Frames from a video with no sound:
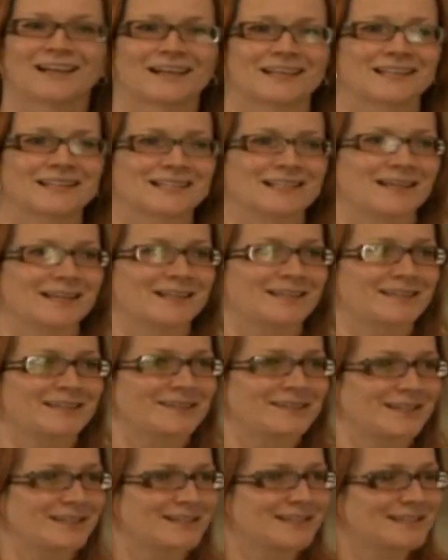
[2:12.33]
I
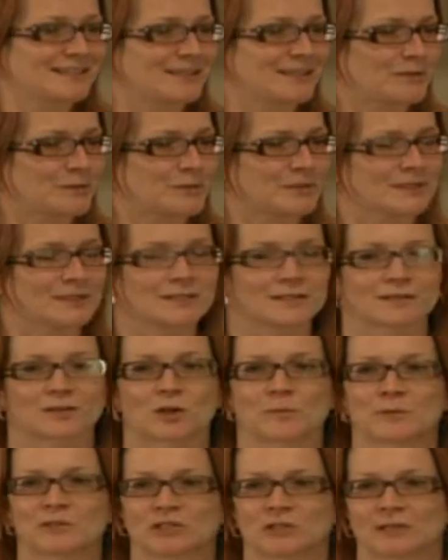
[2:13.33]
decided that it was an
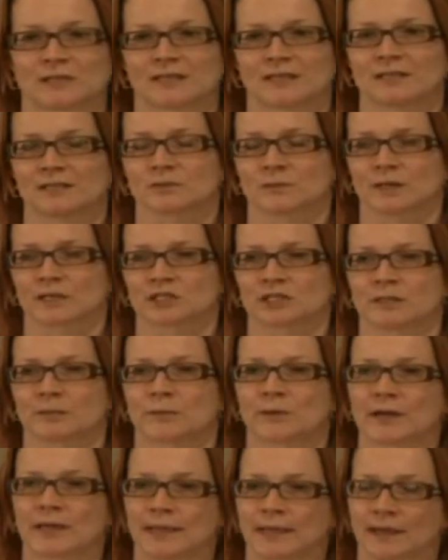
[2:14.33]
opportunity to actually
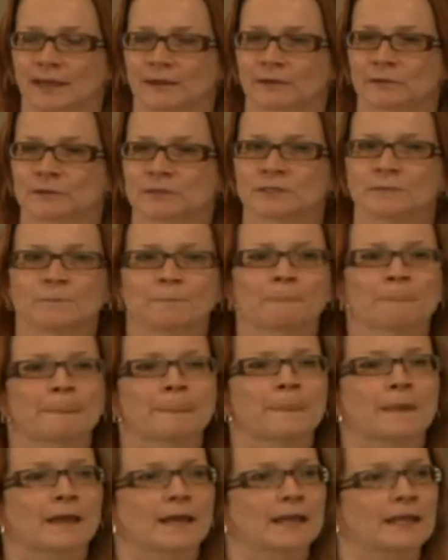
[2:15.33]
break out
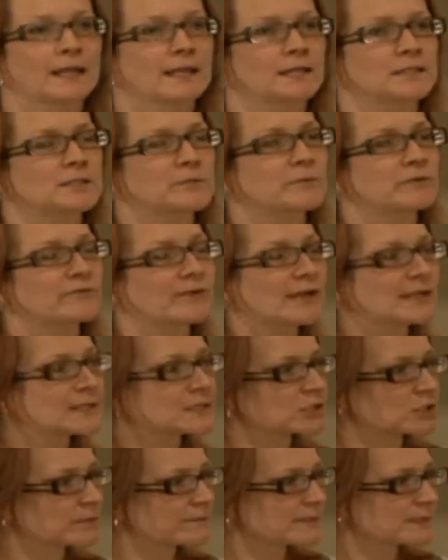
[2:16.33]
and
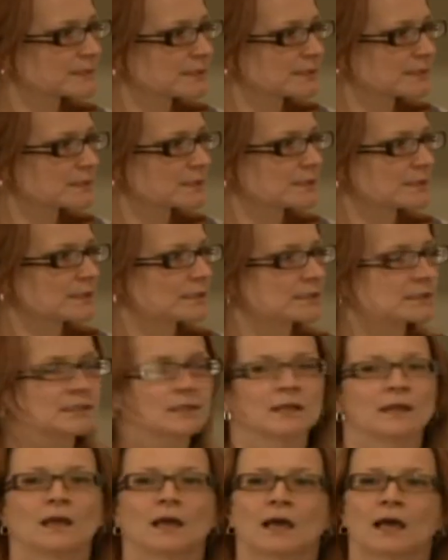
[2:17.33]
provide services
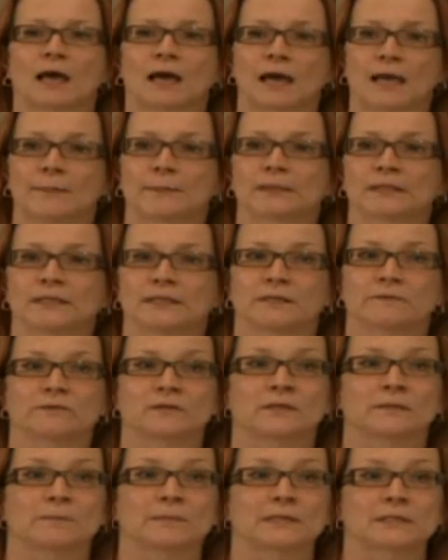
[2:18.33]
that I
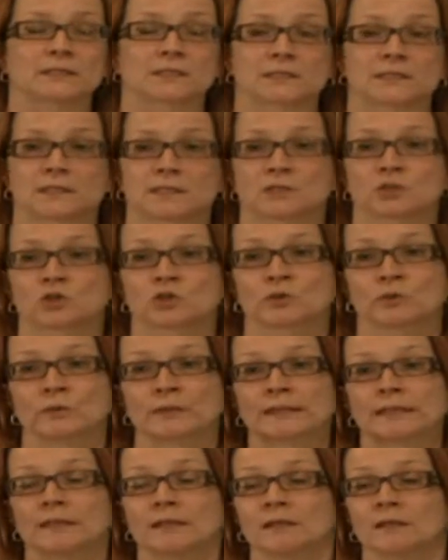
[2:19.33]
believed that businesses
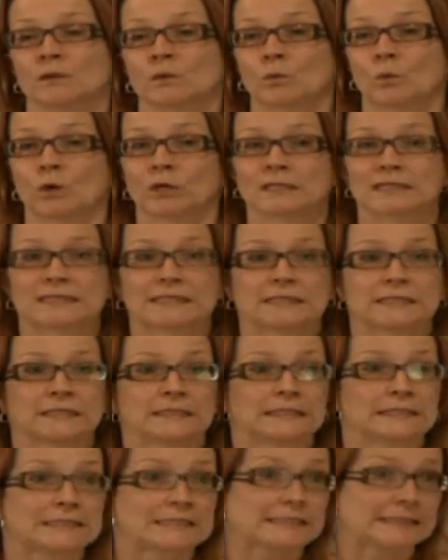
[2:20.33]
truly wanted
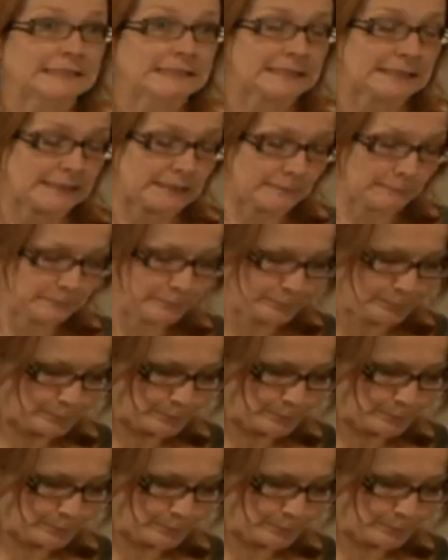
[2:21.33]
and needed.